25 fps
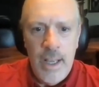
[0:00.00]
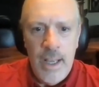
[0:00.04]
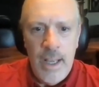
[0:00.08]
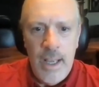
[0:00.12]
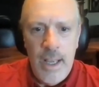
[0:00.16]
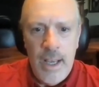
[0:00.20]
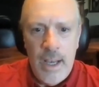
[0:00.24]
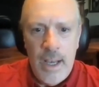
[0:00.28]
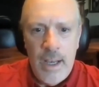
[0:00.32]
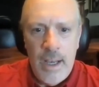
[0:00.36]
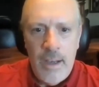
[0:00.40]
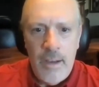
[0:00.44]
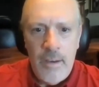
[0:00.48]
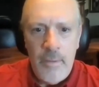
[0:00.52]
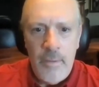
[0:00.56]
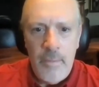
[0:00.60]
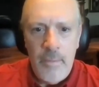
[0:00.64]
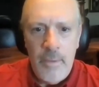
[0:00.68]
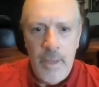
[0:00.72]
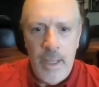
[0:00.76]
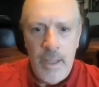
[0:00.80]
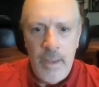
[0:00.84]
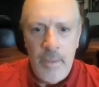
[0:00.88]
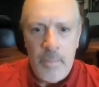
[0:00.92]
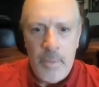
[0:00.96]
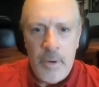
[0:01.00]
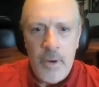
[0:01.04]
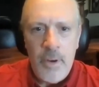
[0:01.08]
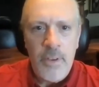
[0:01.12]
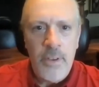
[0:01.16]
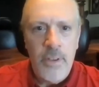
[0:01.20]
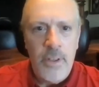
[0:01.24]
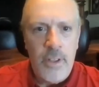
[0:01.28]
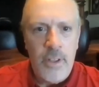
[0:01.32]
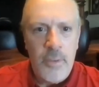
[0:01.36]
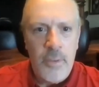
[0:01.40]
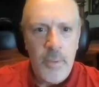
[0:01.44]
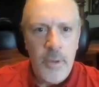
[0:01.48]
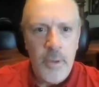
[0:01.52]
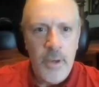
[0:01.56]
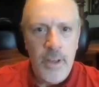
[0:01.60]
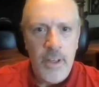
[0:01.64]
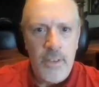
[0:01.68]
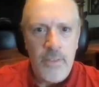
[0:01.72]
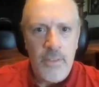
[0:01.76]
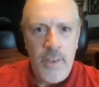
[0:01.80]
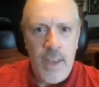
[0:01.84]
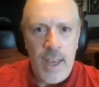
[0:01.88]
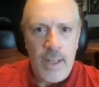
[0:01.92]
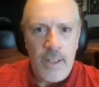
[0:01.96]
and personal experience
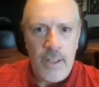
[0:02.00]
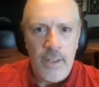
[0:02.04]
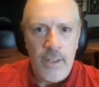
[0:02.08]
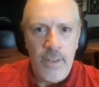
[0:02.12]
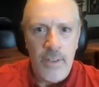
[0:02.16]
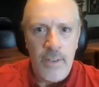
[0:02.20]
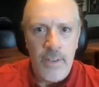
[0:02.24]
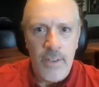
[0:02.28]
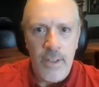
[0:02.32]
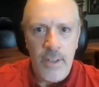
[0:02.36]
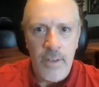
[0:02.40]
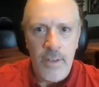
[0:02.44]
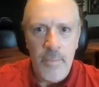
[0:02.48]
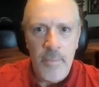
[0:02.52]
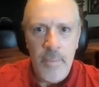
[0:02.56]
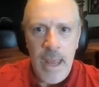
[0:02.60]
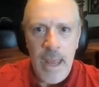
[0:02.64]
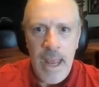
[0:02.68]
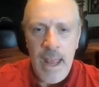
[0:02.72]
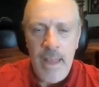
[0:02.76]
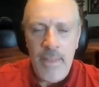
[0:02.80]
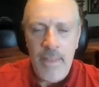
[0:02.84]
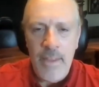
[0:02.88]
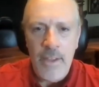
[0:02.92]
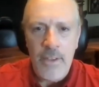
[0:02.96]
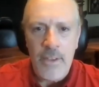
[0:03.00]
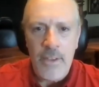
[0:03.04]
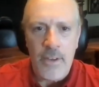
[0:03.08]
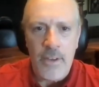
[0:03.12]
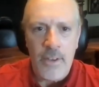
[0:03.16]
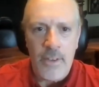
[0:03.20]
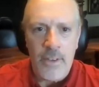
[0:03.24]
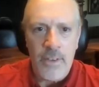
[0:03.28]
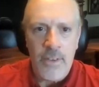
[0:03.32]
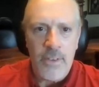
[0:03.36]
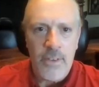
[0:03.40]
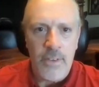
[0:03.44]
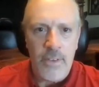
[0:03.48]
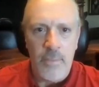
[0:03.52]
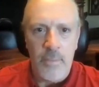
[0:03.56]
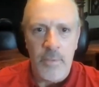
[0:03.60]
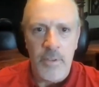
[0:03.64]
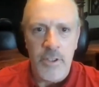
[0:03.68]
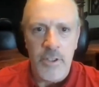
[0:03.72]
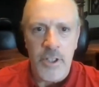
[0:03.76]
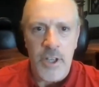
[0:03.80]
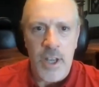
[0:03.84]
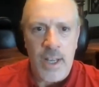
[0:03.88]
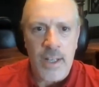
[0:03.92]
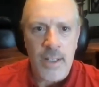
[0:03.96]
factor, is that, man, these are
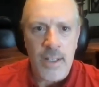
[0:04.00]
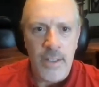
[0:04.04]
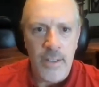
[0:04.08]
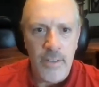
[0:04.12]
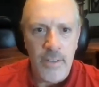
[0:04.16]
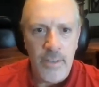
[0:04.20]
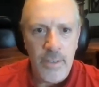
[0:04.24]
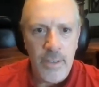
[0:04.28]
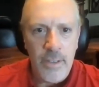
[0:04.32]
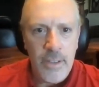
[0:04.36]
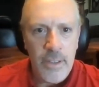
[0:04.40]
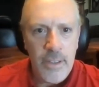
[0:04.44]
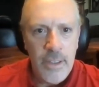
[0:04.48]
subjective,